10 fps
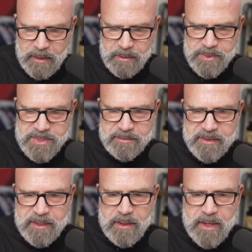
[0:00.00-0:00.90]
he was
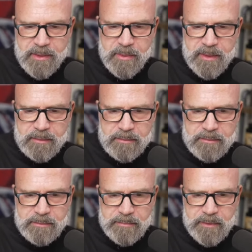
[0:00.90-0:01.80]
living in Ottawa
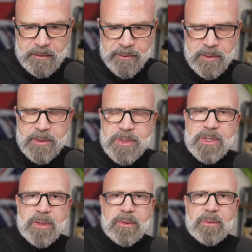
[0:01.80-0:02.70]
a few years
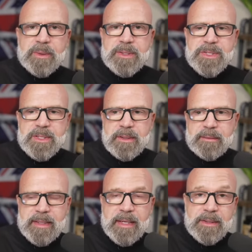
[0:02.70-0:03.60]
ago when this
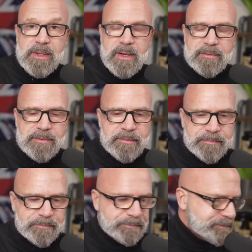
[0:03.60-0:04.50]
thing kicked off,
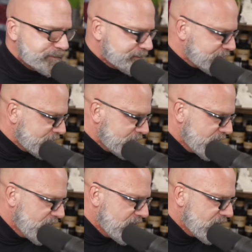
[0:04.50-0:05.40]

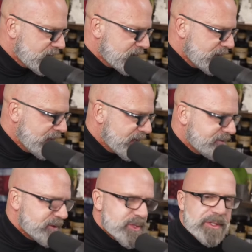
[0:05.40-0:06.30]
and he had
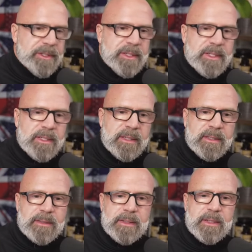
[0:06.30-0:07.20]
a facility
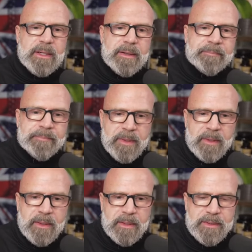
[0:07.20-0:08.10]
in uh,
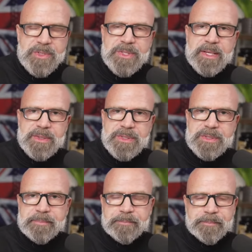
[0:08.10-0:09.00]
the
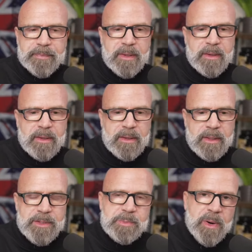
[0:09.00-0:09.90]
states,
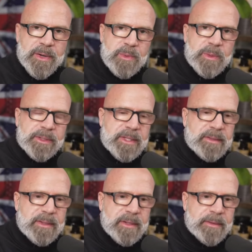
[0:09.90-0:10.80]
and his partner worked
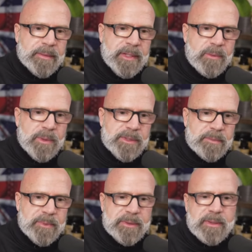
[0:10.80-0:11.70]
down there, and he worked
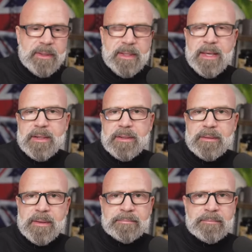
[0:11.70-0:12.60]
up in uh, Canada.
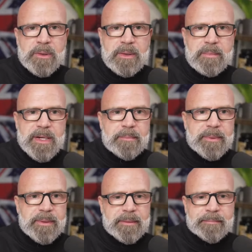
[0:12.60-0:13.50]
They, you know, they met up,
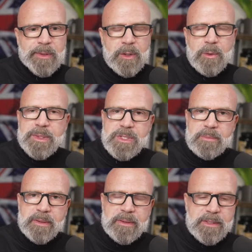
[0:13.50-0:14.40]
uh, you know, once a
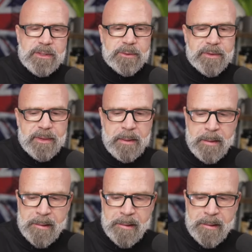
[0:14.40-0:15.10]
month and did their thing.